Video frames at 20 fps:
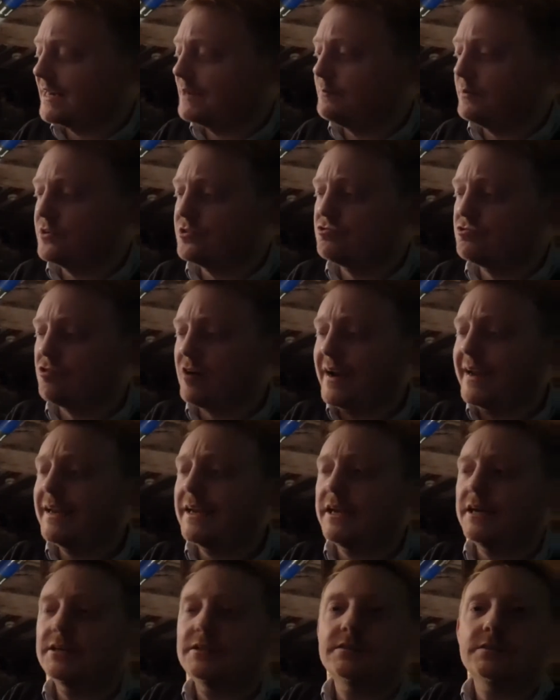but
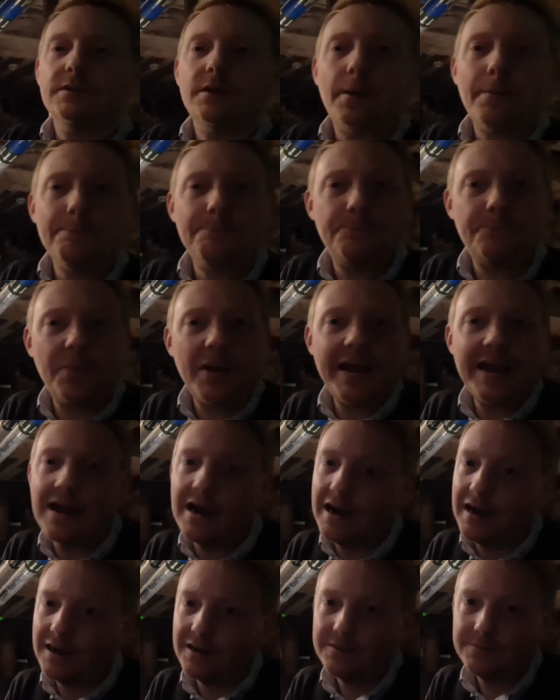drink?
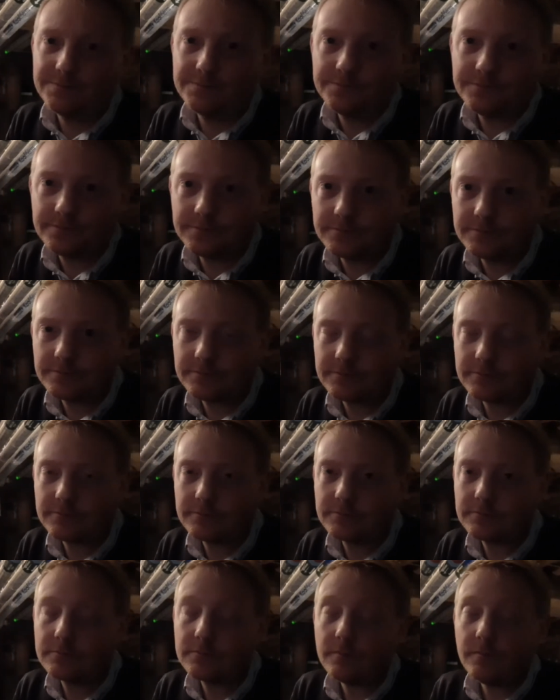Beer.
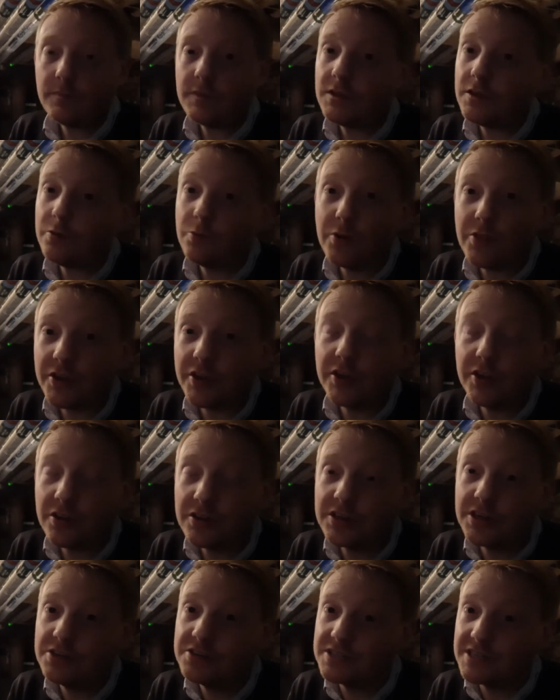Well, the good
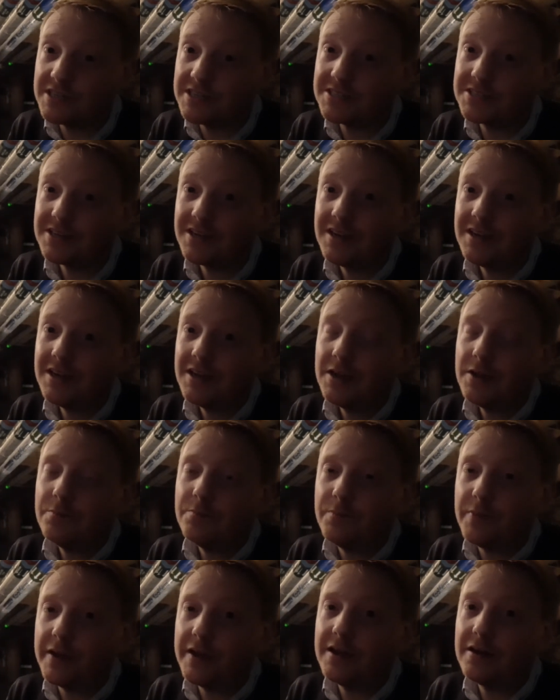news is
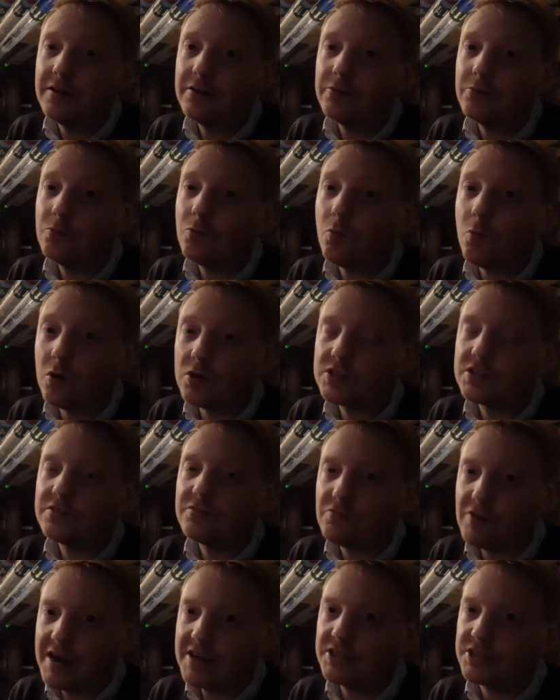beer wasn't
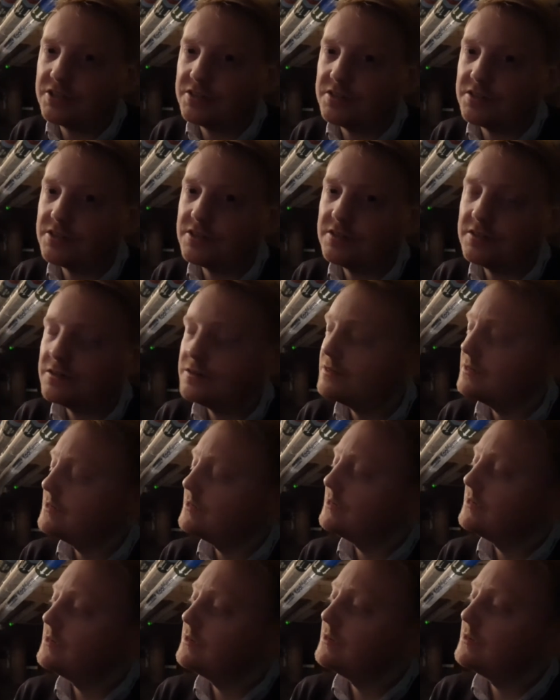rationed.
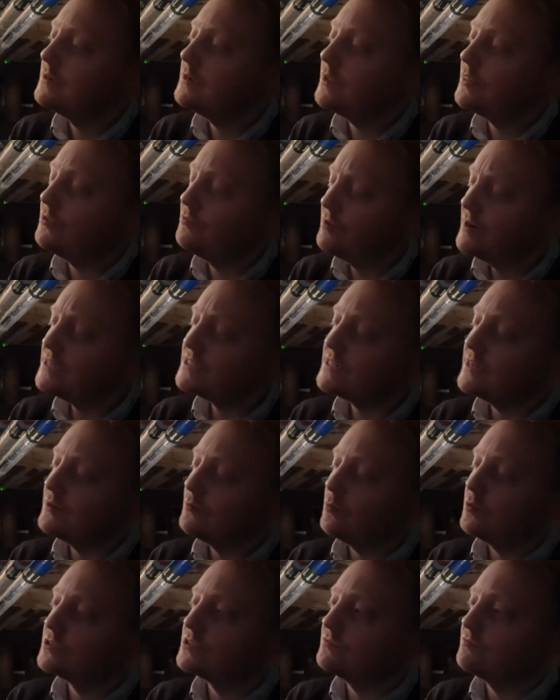And the reason it
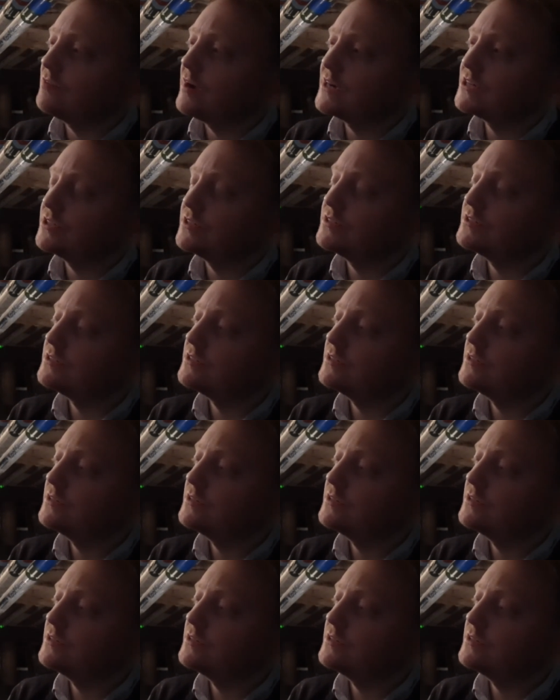wasn't rationed